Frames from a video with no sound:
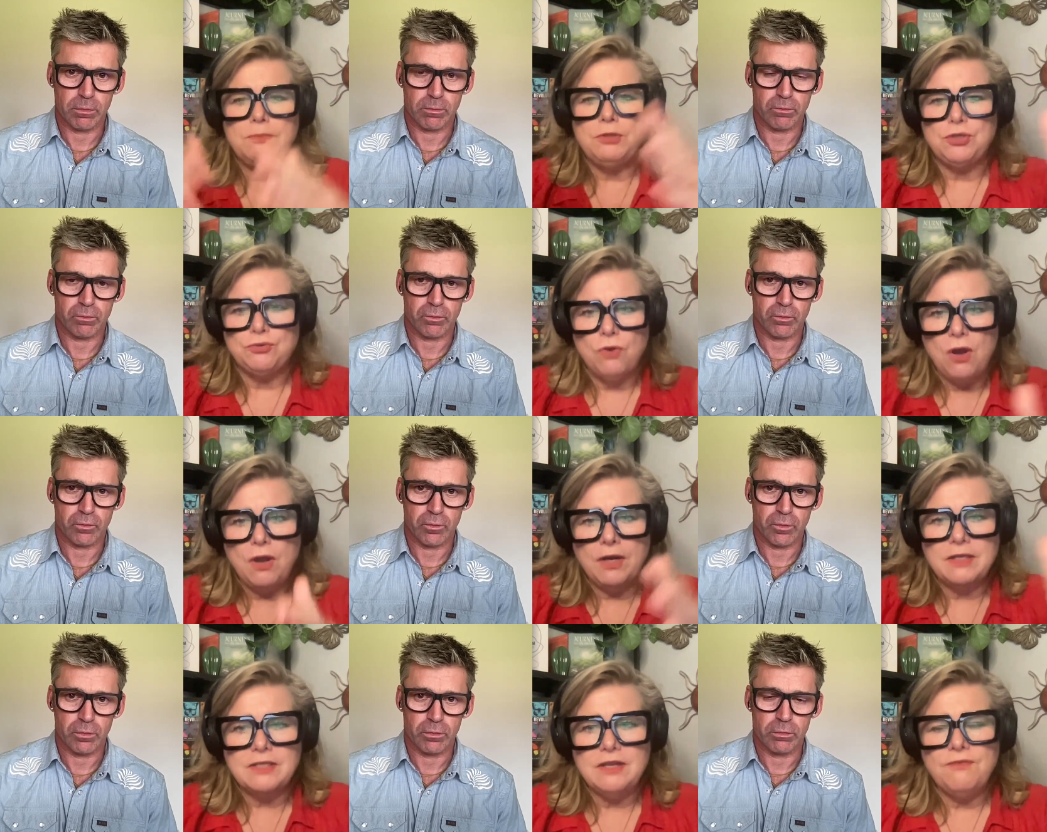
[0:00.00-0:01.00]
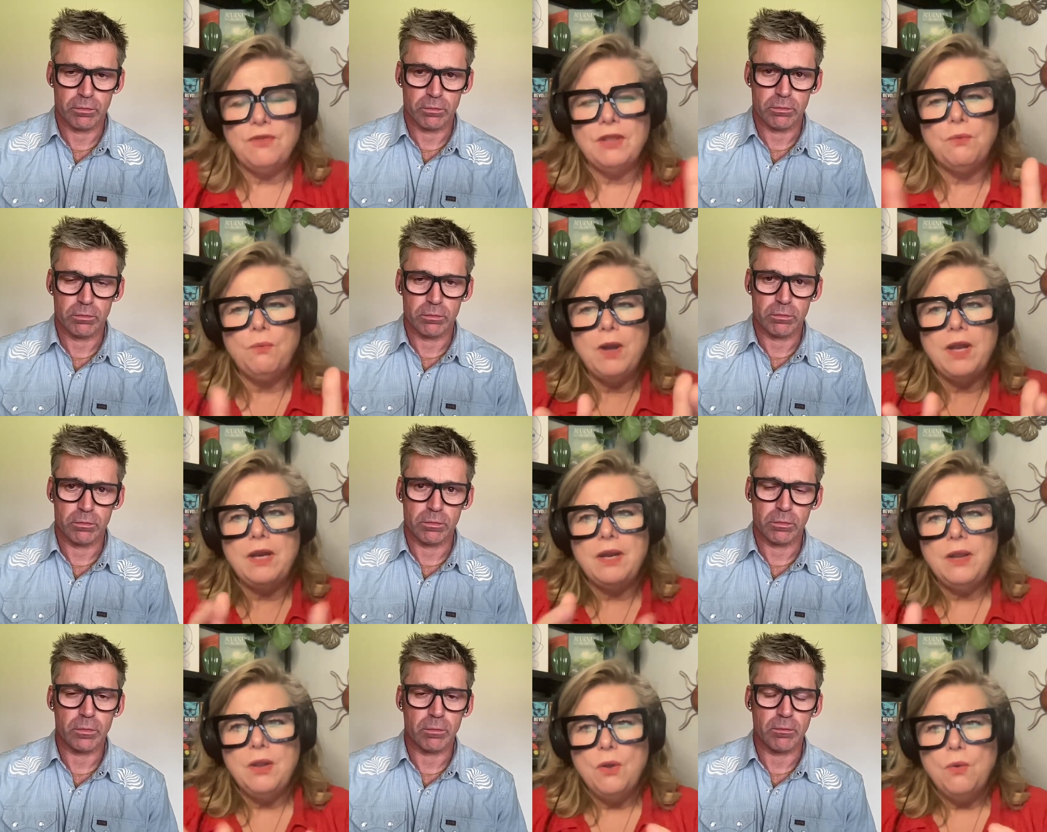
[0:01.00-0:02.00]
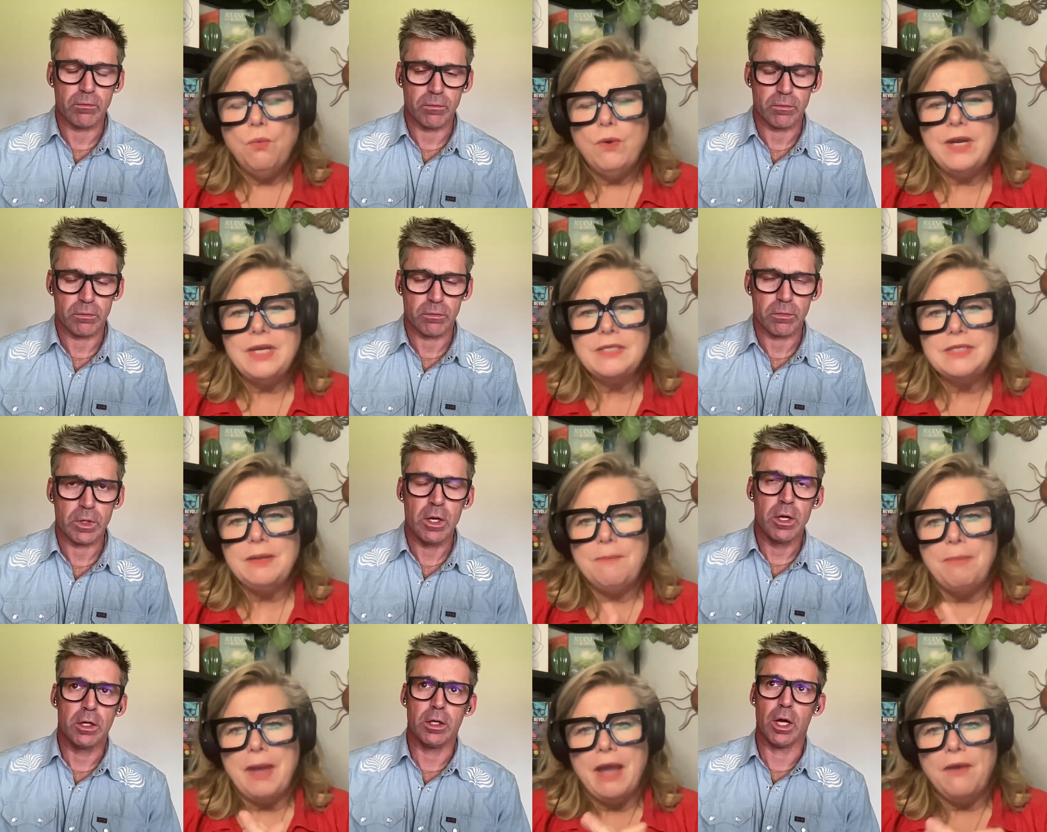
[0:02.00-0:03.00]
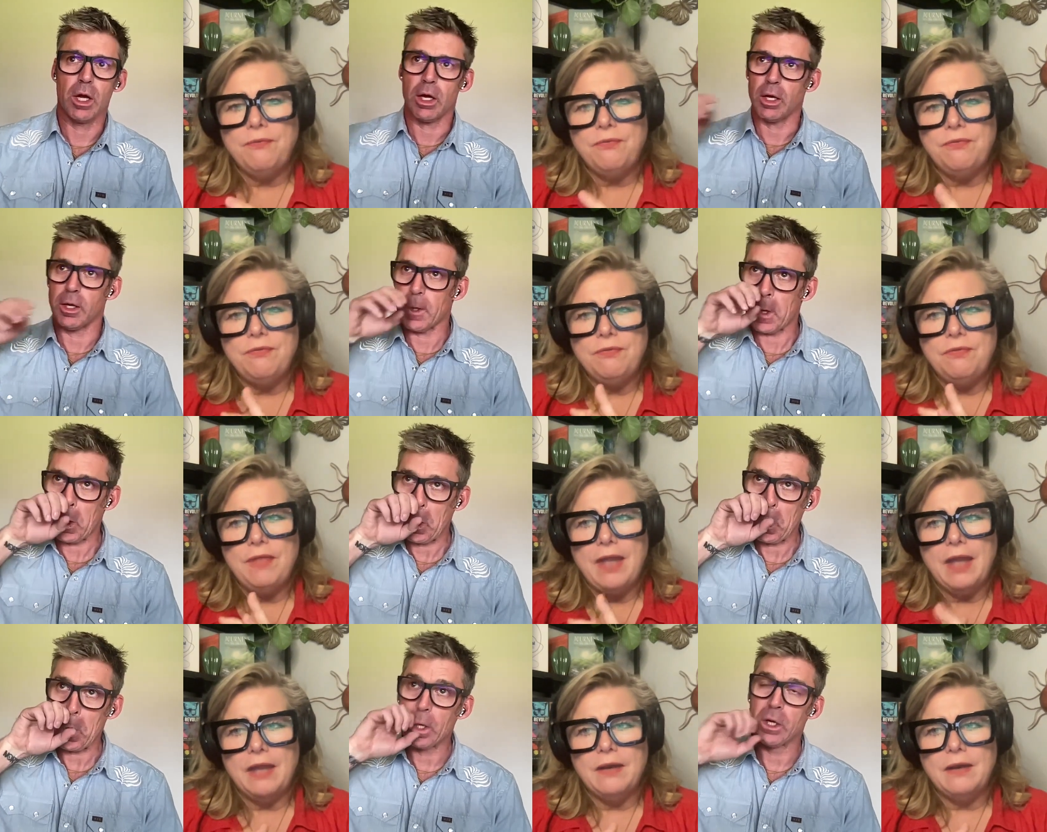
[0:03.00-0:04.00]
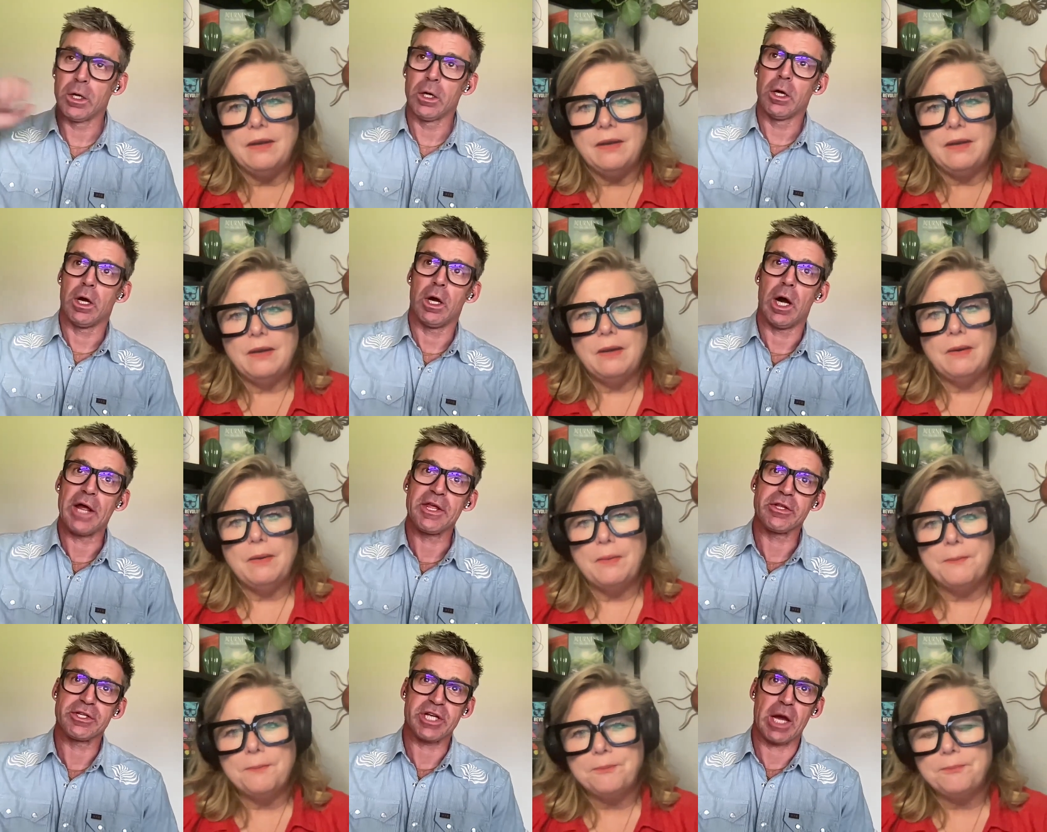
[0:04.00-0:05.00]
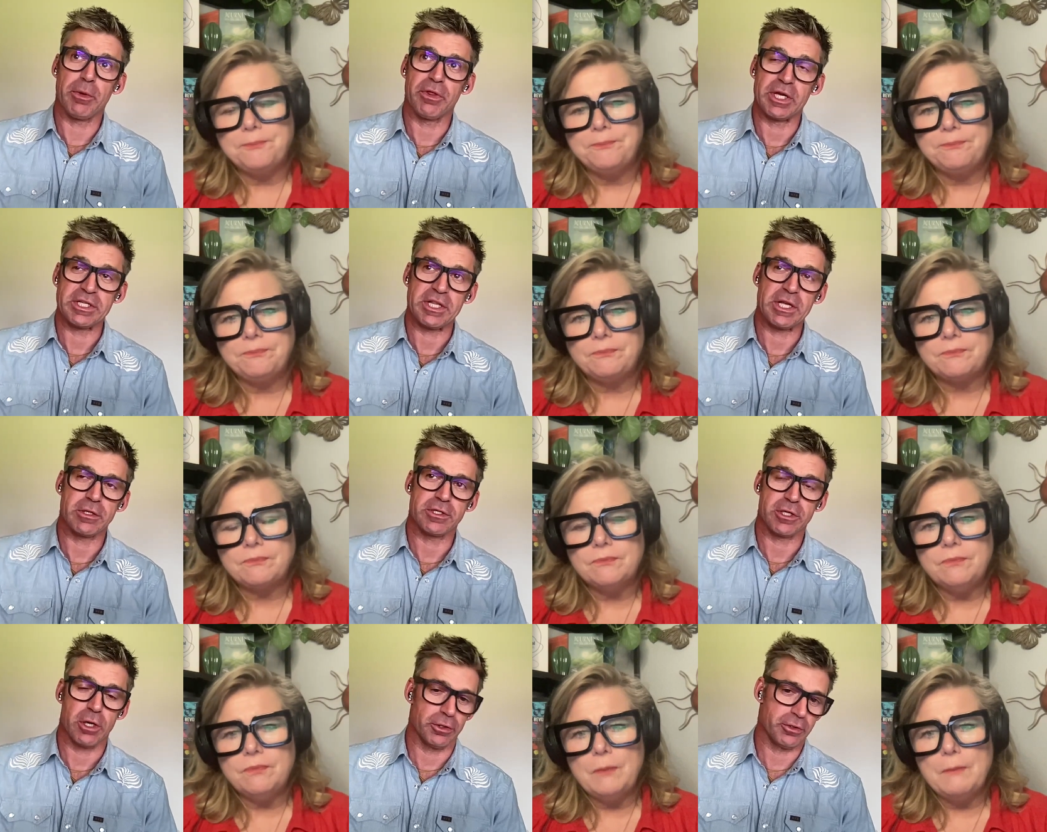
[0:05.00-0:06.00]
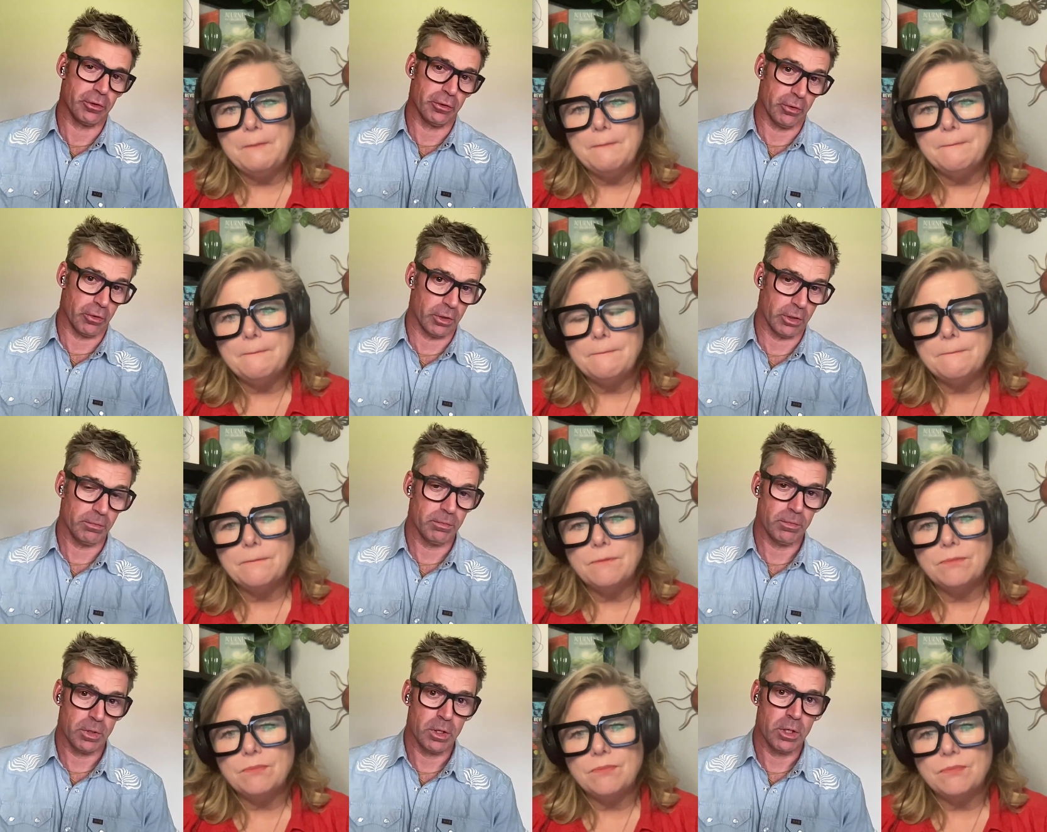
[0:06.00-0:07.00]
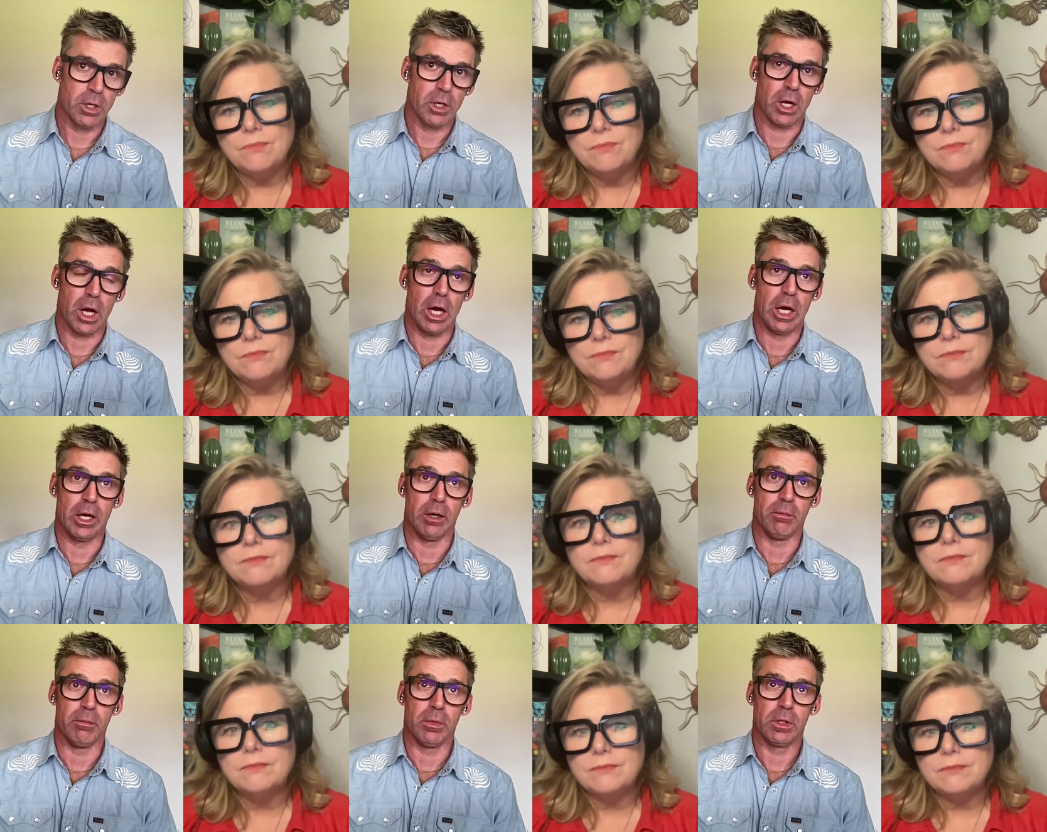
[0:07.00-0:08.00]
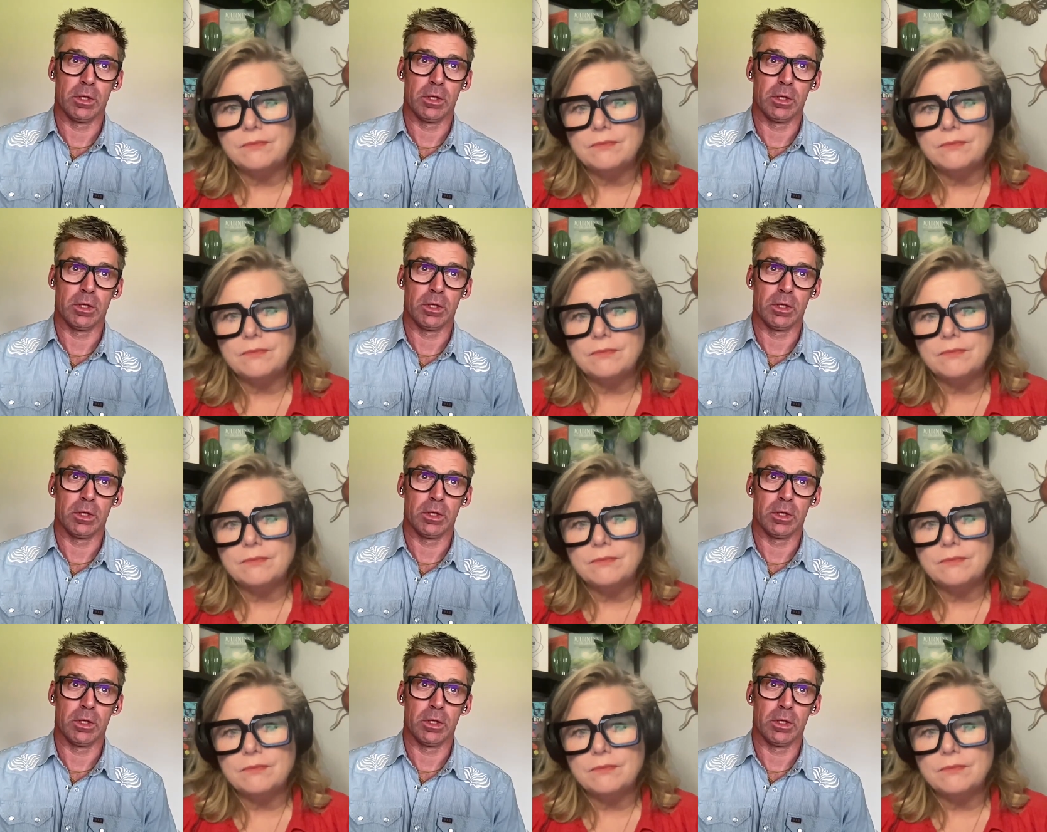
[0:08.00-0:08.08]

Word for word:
Speaker 1: to be strong and stuff? Like, what is it about that?
Speaker 2: I think there's a couple things. I think there's a cultural norm, that's,